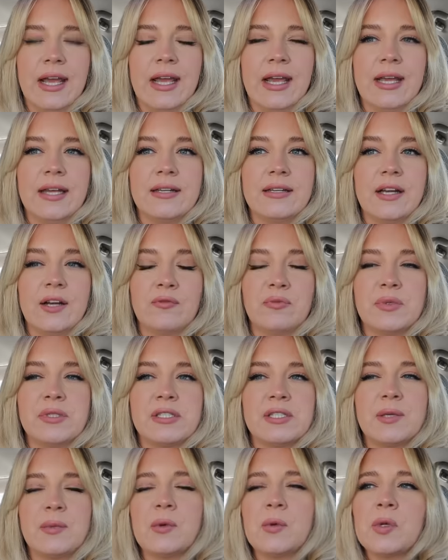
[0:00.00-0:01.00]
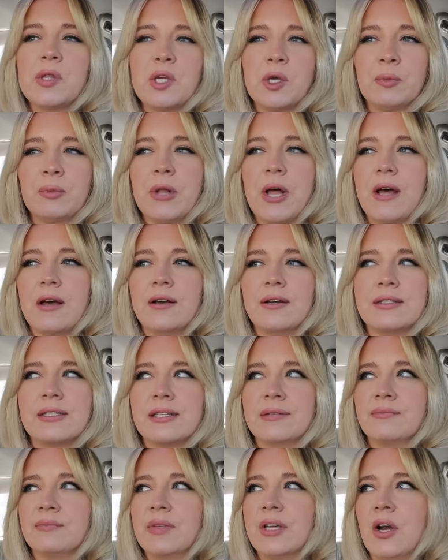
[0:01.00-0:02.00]
And I've been sleeping with earplugs
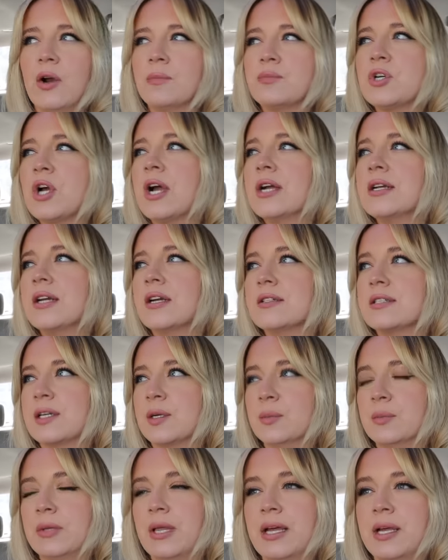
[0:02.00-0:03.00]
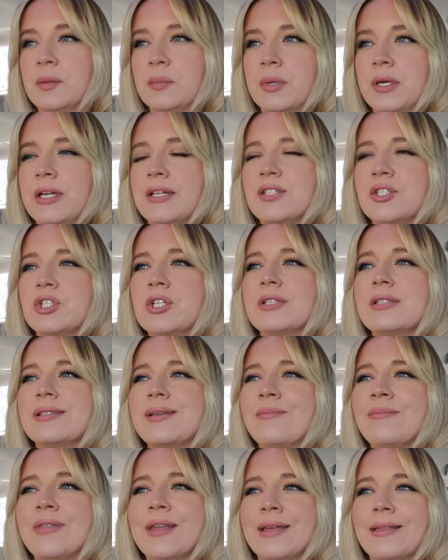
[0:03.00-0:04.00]
and you know, I'm trying not to complain, but it's just
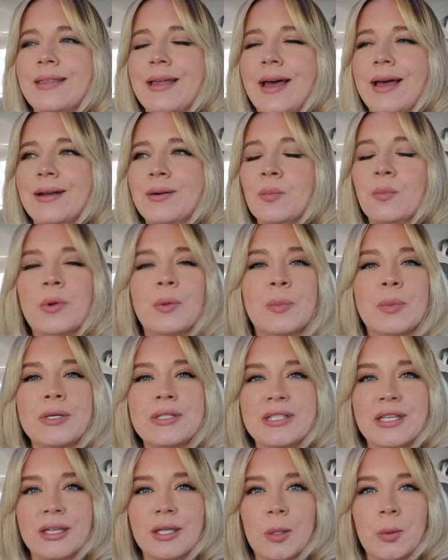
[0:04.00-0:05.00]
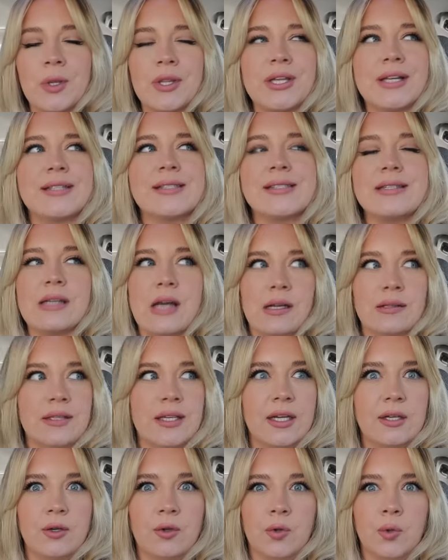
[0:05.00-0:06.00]
something that we've been dealing with. It's not
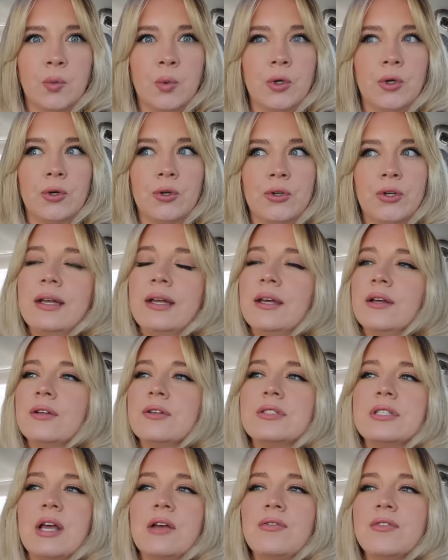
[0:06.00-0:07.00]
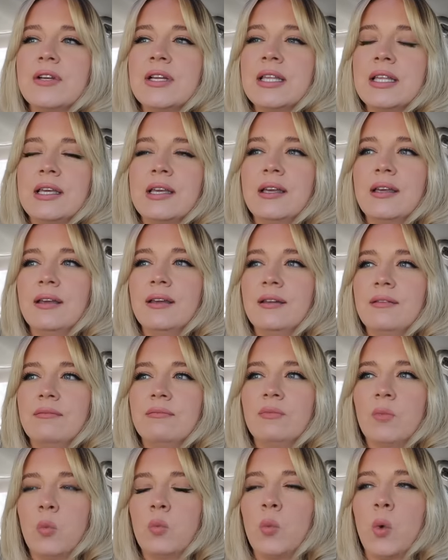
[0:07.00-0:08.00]
the end of the world. It'll definitely
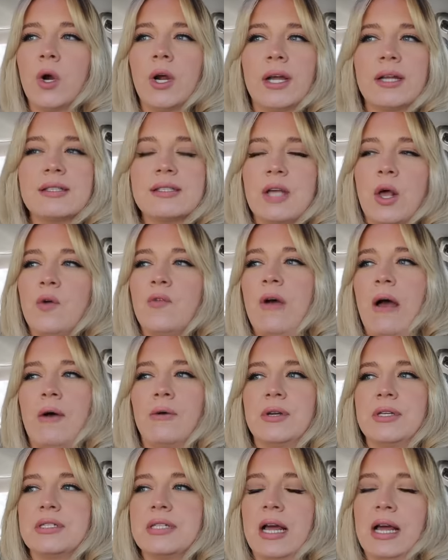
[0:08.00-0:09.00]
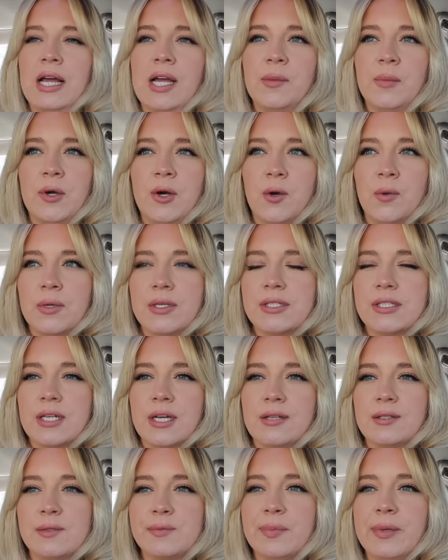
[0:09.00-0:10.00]
work itself out in time. It always
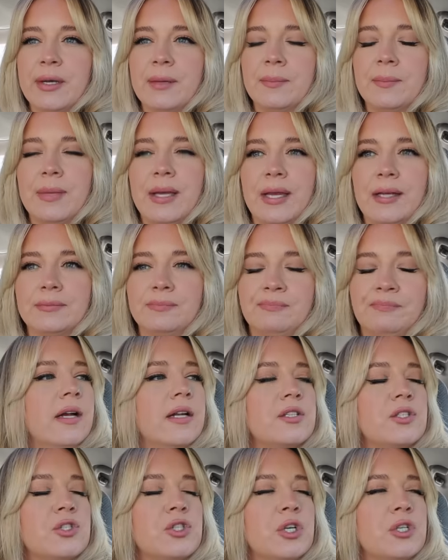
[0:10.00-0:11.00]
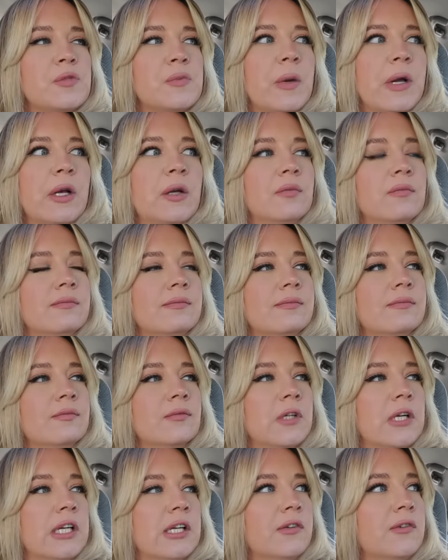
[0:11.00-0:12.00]
does. But man, it's just been
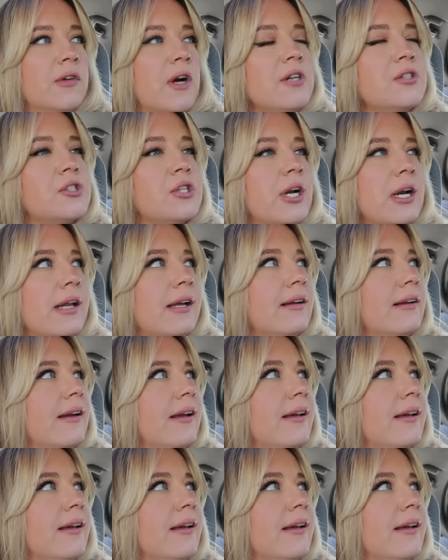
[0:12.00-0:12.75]
really frustrating.